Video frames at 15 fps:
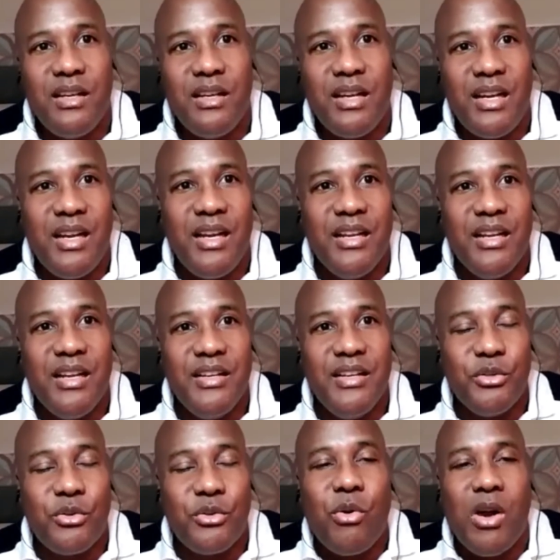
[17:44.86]
And
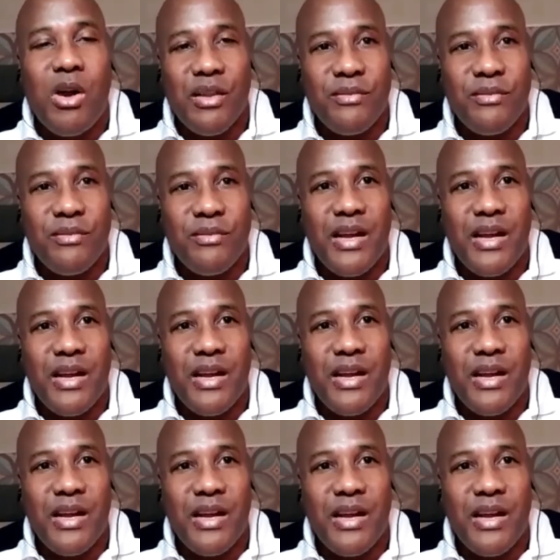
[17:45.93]
you qualify
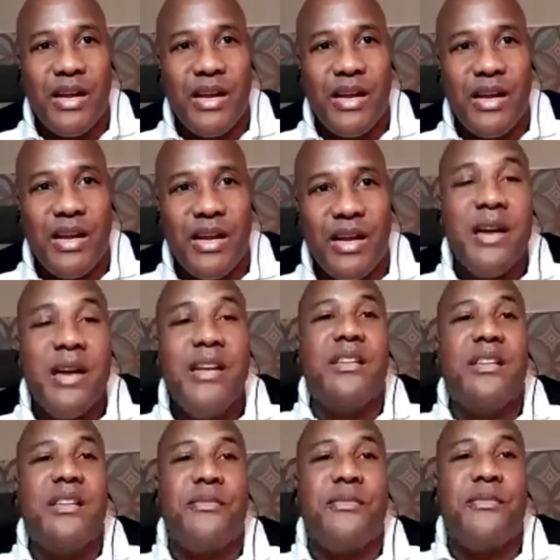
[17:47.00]
for under
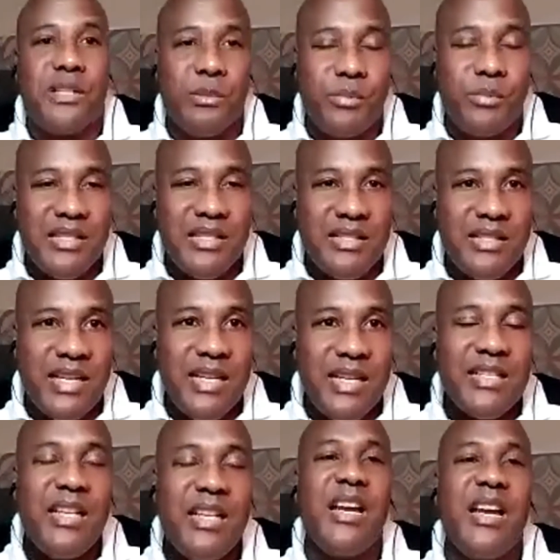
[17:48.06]
the physical presence
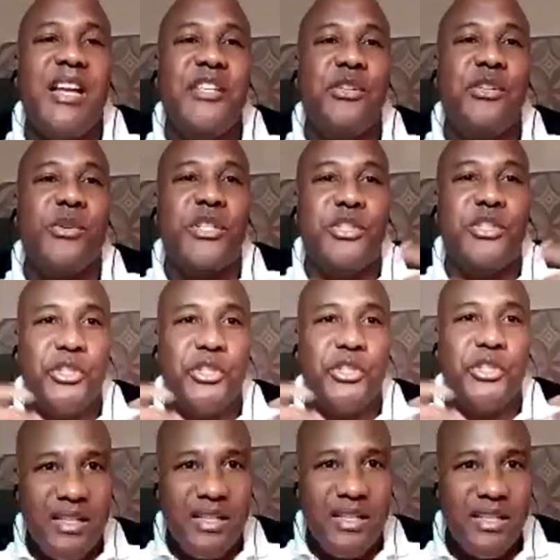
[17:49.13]
test, and you
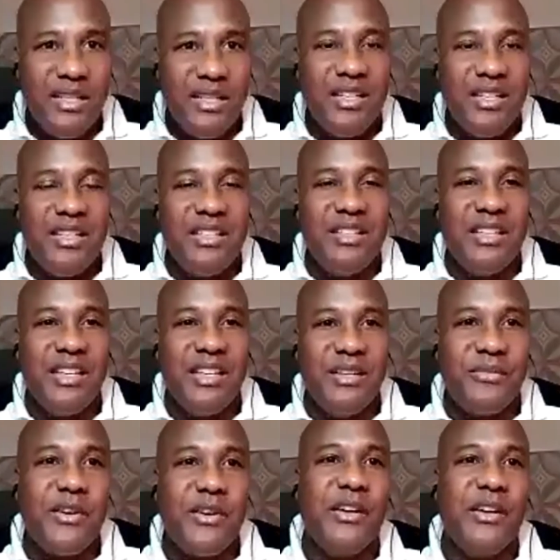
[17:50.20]
enjoy the
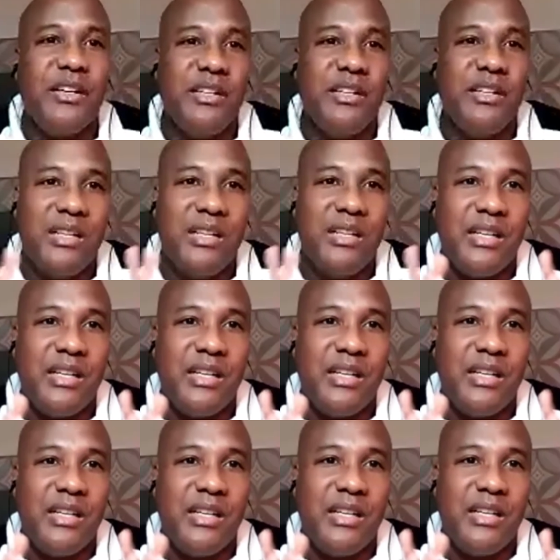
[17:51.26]
foreign earned income
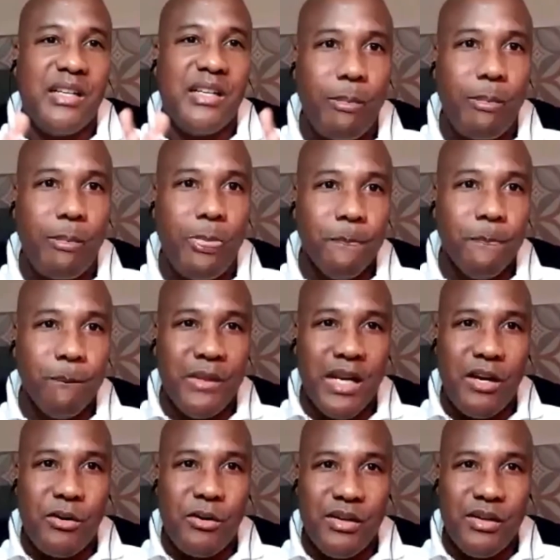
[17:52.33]
exclusion.
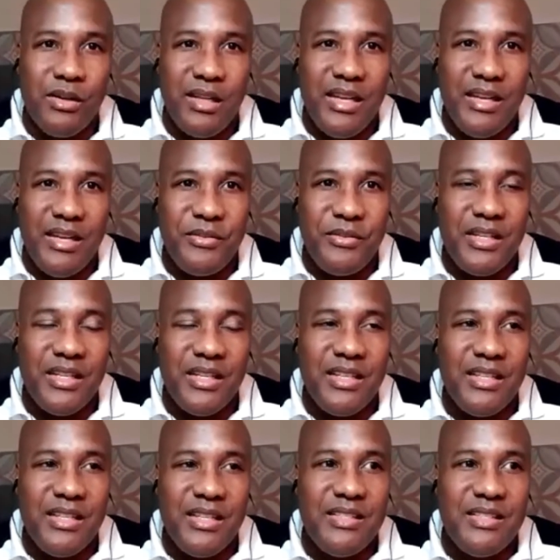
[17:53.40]
Now, if it
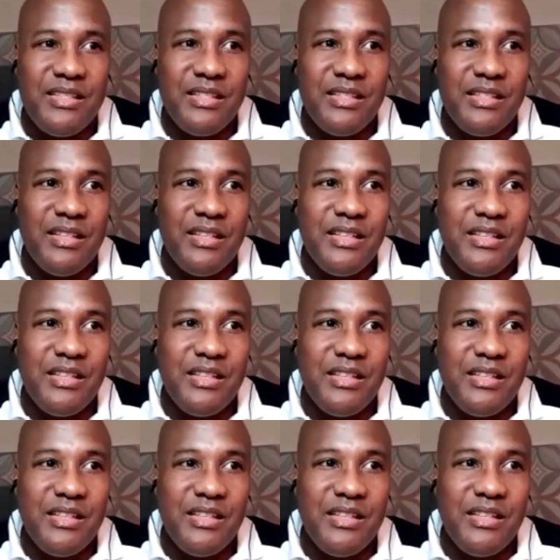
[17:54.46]
is,
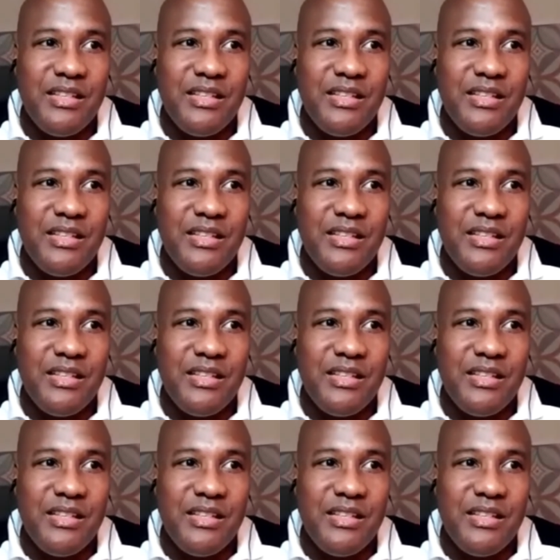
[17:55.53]
you